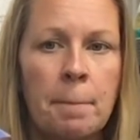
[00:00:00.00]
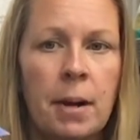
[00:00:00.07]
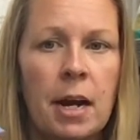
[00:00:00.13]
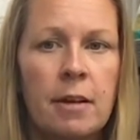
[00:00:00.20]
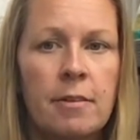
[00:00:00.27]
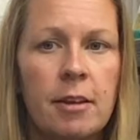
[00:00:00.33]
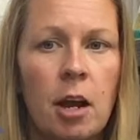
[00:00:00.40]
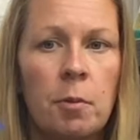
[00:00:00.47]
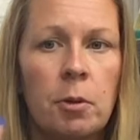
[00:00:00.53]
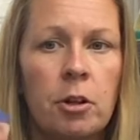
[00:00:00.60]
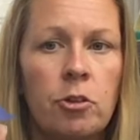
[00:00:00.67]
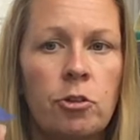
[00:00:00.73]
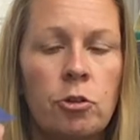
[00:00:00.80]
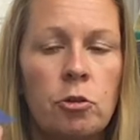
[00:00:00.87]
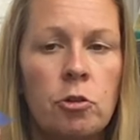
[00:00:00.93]
But I'm
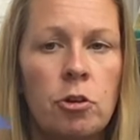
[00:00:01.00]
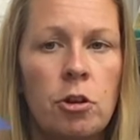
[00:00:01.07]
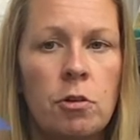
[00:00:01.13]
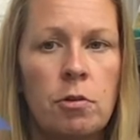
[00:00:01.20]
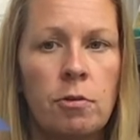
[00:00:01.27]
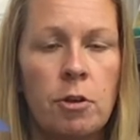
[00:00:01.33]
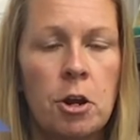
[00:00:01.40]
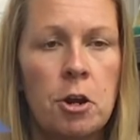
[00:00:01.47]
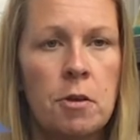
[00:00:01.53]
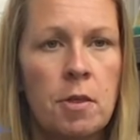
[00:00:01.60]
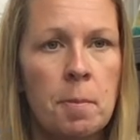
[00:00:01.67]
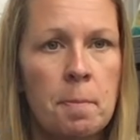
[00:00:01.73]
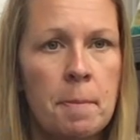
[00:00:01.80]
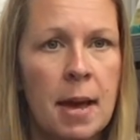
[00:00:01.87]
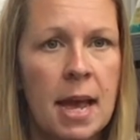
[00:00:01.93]
going to talk you through
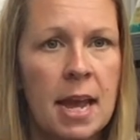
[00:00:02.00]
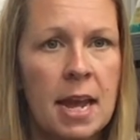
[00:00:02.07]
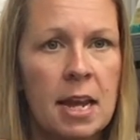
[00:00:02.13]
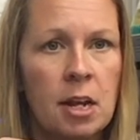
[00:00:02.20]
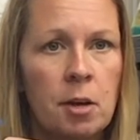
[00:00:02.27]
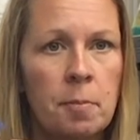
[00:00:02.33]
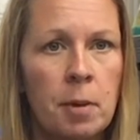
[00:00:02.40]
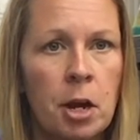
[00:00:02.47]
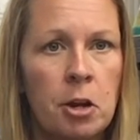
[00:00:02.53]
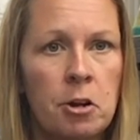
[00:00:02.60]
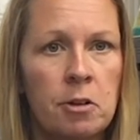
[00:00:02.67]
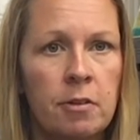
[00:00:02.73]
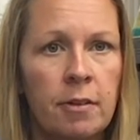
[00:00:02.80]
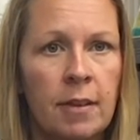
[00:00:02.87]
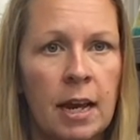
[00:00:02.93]
the main
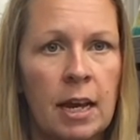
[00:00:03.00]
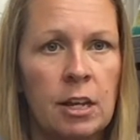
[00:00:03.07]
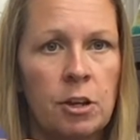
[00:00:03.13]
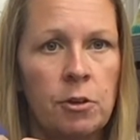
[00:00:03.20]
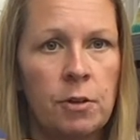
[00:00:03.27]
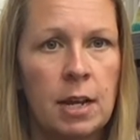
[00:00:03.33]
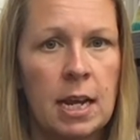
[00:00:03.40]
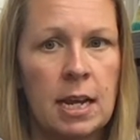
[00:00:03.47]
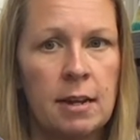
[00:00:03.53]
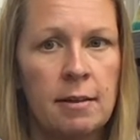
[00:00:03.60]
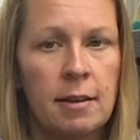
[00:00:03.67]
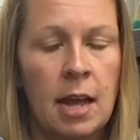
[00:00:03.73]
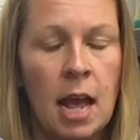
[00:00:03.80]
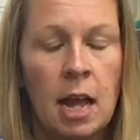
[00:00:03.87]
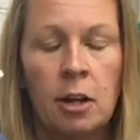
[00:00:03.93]
components that you need.
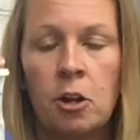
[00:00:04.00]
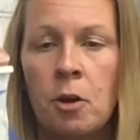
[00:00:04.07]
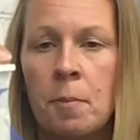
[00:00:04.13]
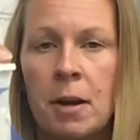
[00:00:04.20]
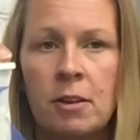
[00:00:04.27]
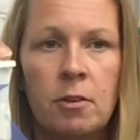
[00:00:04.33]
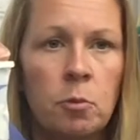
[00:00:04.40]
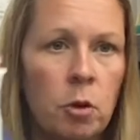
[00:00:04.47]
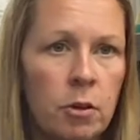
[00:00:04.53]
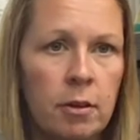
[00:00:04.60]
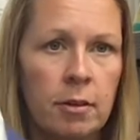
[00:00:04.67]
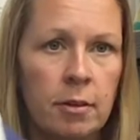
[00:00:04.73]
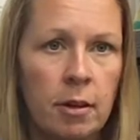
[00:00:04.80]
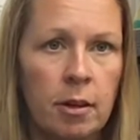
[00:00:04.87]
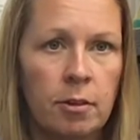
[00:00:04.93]
No matter what the
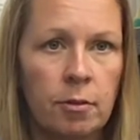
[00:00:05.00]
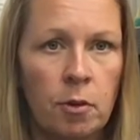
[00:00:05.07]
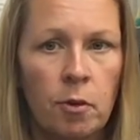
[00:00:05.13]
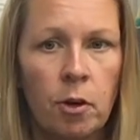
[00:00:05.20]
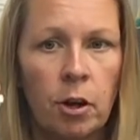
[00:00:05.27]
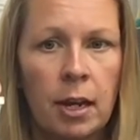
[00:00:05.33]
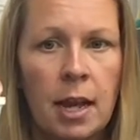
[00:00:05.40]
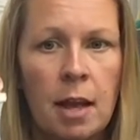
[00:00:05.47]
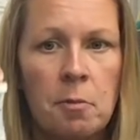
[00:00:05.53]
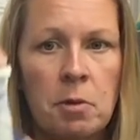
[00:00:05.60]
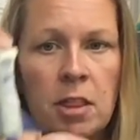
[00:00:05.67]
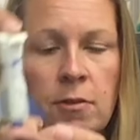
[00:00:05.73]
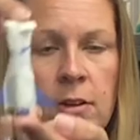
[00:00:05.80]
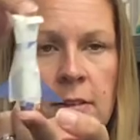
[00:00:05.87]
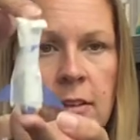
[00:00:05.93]
size of a rocket,
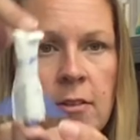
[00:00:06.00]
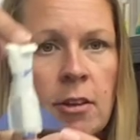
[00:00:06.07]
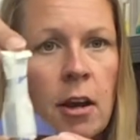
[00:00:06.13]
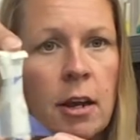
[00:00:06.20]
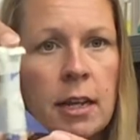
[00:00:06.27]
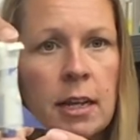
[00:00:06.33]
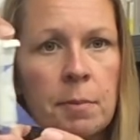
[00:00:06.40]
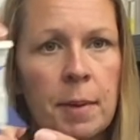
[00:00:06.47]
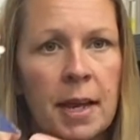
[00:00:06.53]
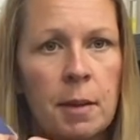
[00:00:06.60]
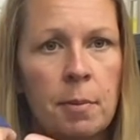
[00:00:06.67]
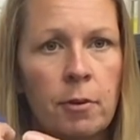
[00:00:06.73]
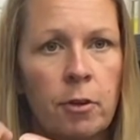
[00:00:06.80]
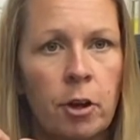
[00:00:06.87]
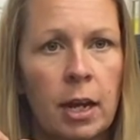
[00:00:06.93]
whether it's a tiny
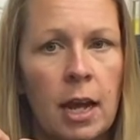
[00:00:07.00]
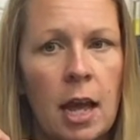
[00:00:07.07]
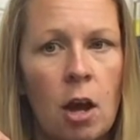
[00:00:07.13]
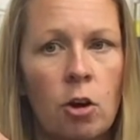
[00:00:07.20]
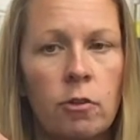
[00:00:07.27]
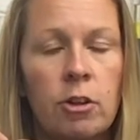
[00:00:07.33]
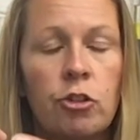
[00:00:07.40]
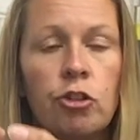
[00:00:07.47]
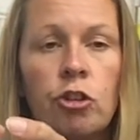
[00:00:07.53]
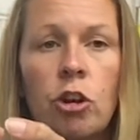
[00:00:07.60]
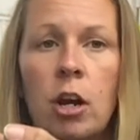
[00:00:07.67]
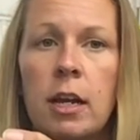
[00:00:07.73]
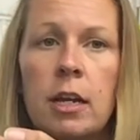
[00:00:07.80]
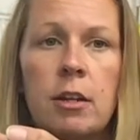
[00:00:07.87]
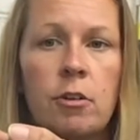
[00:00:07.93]
paper rocket or a
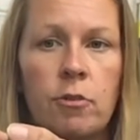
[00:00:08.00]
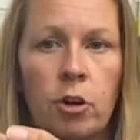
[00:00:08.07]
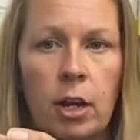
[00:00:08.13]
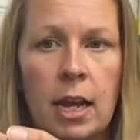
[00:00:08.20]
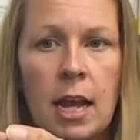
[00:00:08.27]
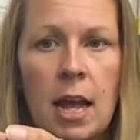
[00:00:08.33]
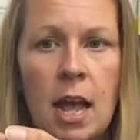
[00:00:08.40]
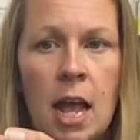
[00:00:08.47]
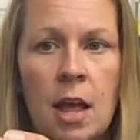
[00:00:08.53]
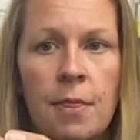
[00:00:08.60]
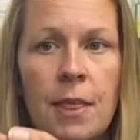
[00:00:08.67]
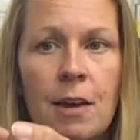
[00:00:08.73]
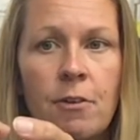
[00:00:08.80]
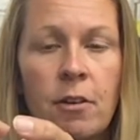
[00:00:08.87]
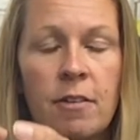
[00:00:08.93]
giant rocket,
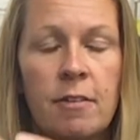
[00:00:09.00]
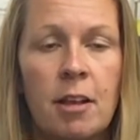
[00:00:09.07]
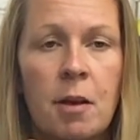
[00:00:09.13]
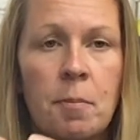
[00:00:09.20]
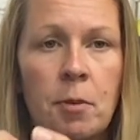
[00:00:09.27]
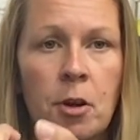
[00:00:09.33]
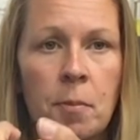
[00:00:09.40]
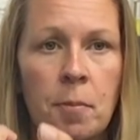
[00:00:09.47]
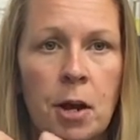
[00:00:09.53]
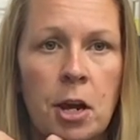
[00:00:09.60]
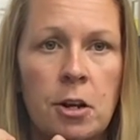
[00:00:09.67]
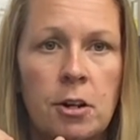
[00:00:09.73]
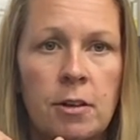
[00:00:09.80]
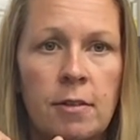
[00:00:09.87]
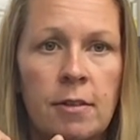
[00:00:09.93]
there are some
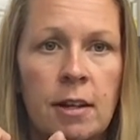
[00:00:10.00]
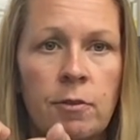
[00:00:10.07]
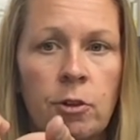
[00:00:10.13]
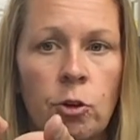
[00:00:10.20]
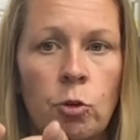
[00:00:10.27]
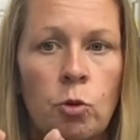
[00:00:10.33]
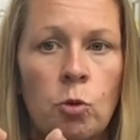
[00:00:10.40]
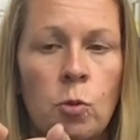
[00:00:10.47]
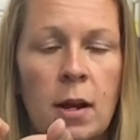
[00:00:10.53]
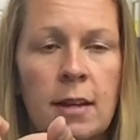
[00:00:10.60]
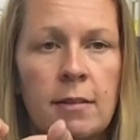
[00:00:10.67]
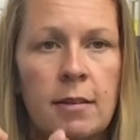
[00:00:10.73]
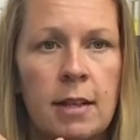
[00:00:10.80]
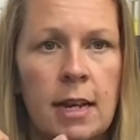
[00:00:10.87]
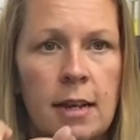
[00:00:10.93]
components that
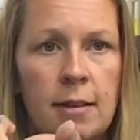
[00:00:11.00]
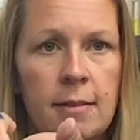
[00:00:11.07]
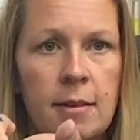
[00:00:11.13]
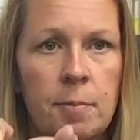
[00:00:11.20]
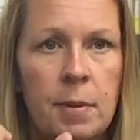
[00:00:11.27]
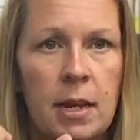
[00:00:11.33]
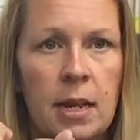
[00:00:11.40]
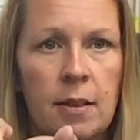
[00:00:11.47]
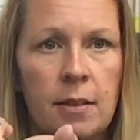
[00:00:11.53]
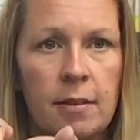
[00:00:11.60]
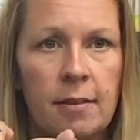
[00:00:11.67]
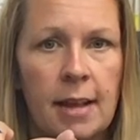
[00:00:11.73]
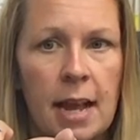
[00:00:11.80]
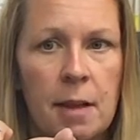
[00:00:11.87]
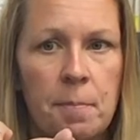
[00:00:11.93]
always need to be the
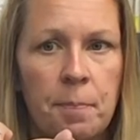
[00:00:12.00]
same.